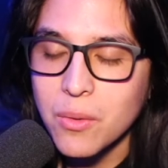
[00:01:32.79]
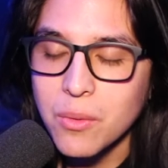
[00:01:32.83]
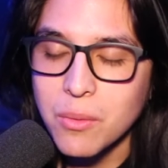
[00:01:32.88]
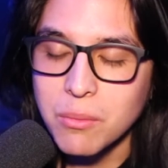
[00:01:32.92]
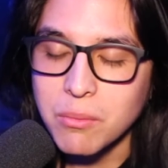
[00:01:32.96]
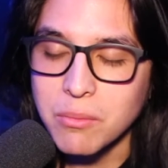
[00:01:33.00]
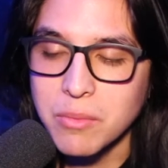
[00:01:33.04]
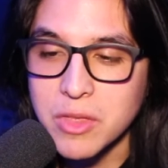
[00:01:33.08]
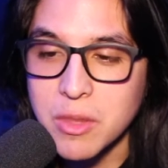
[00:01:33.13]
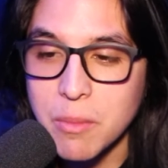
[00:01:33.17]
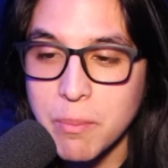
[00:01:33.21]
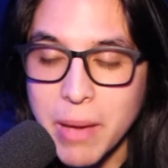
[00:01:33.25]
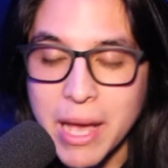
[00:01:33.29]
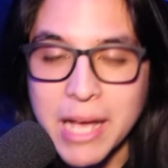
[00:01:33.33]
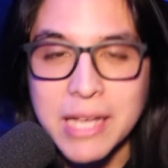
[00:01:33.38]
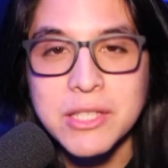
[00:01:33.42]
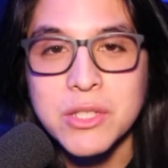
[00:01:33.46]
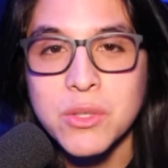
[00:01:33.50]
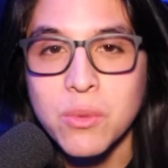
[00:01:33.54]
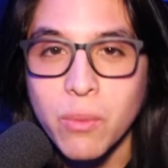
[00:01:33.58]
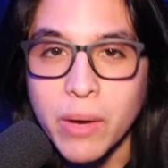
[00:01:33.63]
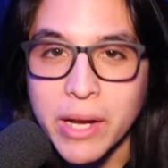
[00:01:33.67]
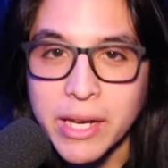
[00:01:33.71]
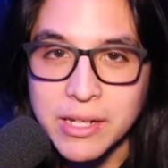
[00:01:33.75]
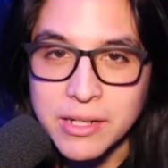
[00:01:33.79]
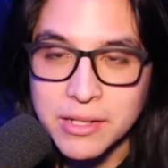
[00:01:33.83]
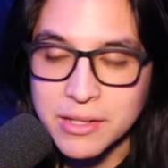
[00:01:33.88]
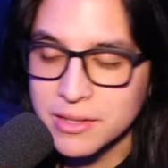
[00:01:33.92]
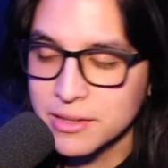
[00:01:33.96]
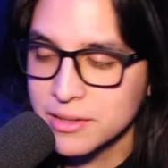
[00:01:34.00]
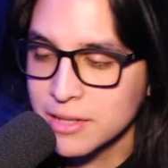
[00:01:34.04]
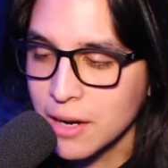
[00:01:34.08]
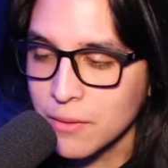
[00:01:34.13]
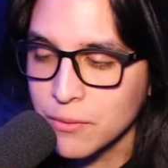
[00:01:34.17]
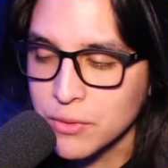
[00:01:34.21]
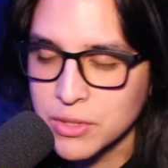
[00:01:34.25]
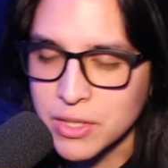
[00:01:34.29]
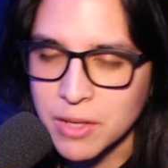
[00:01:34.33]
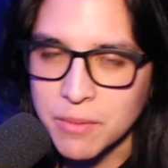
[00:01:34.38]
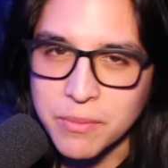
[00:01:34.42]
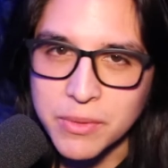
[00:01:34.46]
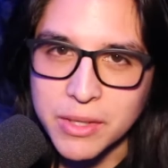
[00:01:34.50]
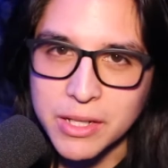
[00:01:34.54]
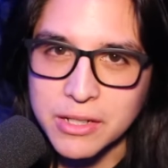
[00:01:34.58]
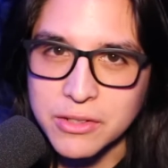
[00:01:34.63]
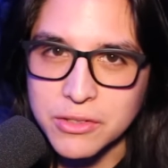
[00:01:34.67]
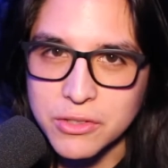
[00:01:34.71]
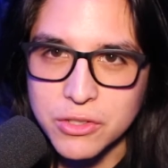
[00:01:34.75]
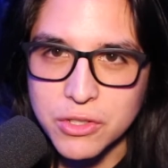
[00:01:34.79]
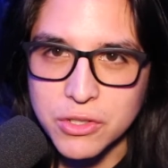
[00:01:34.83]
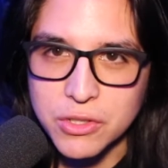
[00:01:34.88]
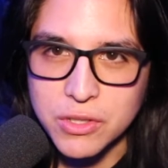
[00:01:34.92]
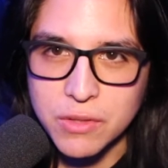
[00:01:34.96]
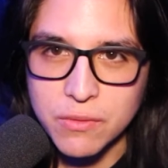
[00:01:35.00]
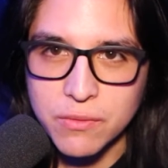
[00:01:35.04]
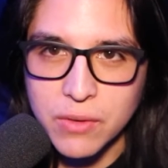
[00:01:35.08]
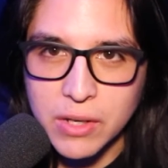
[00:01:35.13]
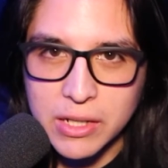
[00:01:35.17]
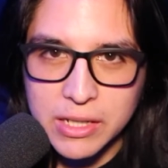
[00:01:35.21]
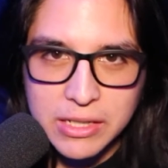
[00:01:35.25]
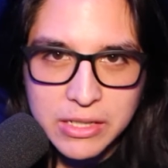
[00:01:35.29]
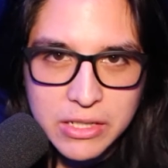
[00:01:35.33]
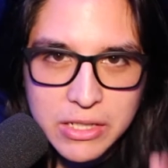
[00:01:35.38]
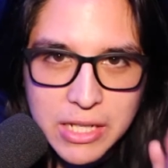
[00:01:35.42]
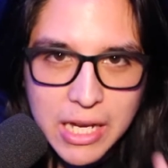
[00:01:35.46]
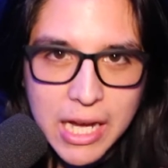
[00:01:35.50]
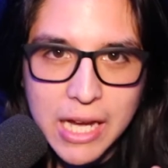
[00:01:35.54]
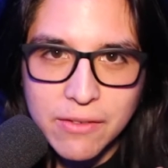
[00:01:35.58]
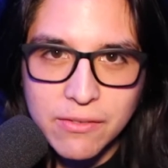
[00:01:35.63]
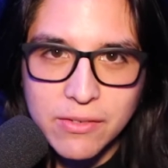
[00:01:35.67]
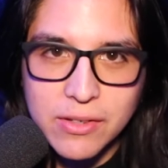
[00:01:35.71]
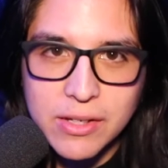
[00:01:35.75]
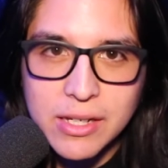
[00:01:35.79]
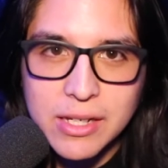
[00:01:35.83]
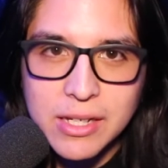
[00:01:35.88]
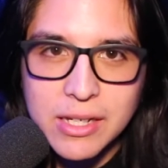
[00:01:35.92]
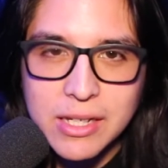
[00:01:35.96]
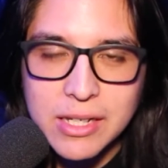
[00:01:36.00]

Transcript: the best way to discover something, is just to fucking dive,